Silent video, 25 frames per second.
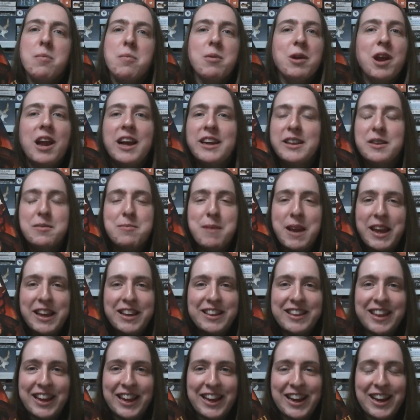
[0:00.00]
But the
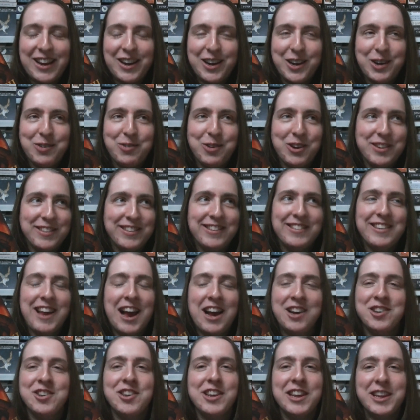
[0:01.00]
main thing here wasn't
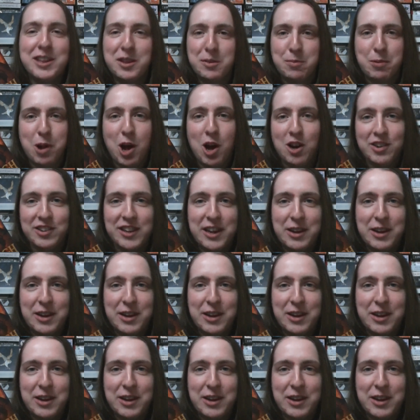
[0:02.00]
actually the plot,